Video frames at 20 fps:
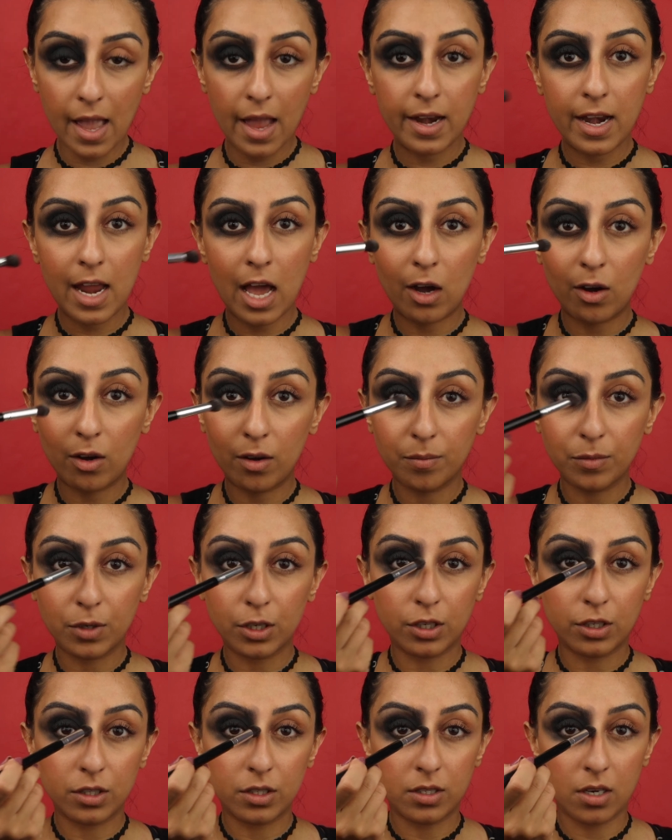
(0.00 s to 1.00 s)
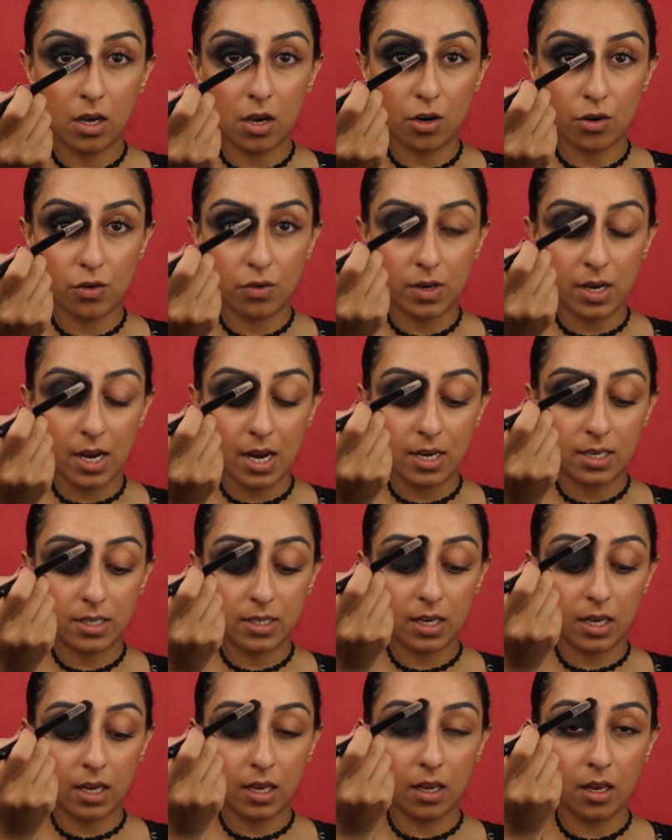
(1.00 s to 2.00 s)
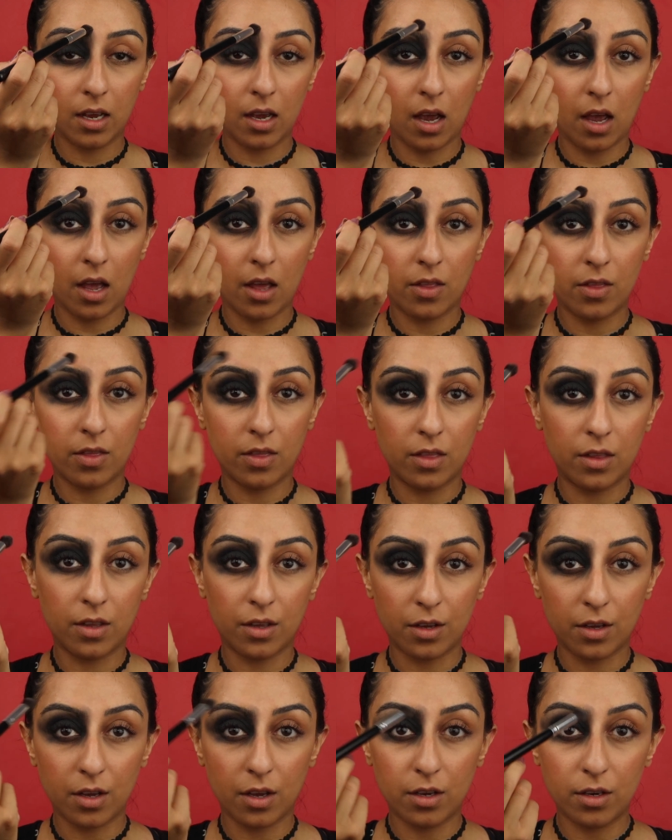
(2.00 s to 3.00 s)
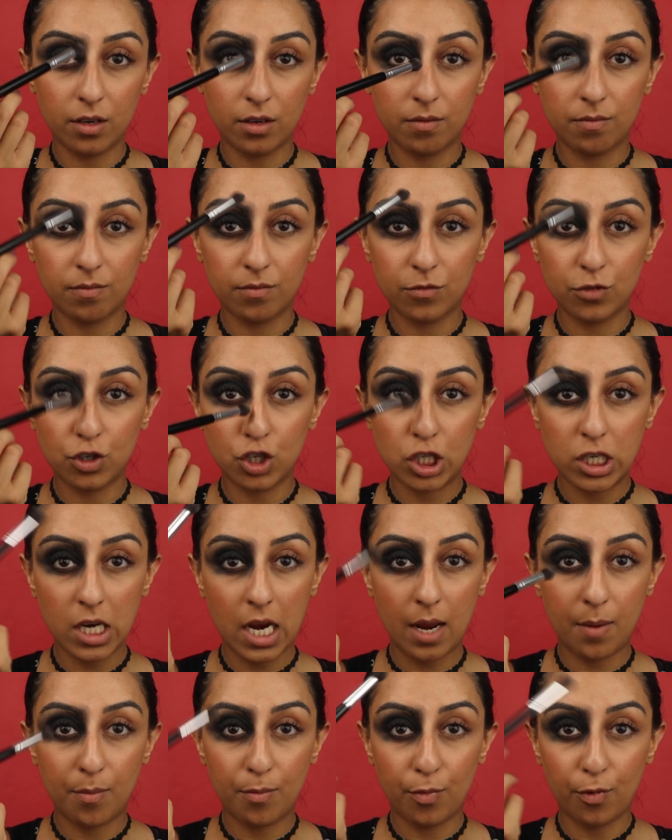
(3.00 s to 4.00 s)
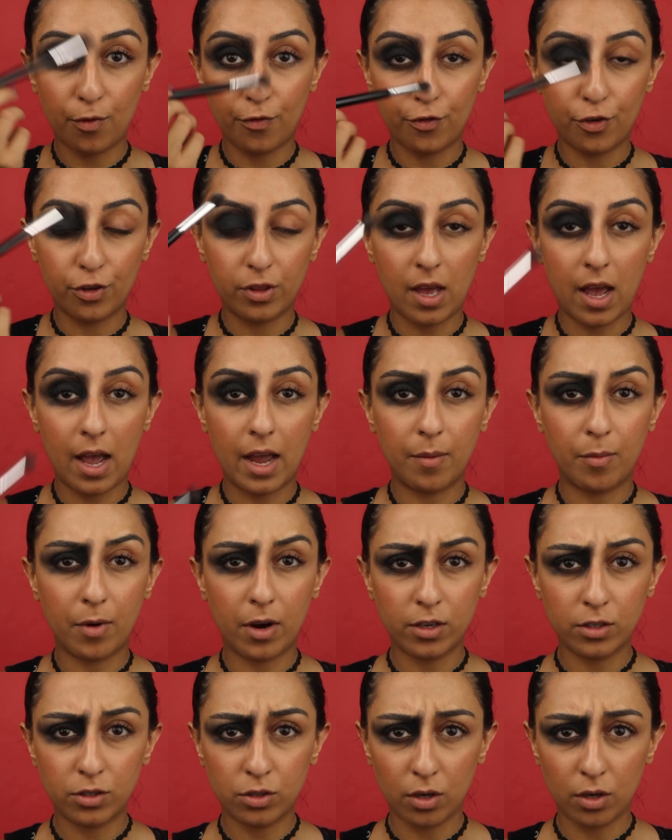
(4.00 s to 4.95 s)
And now I'm gonna start creating the shape for the eyebrows.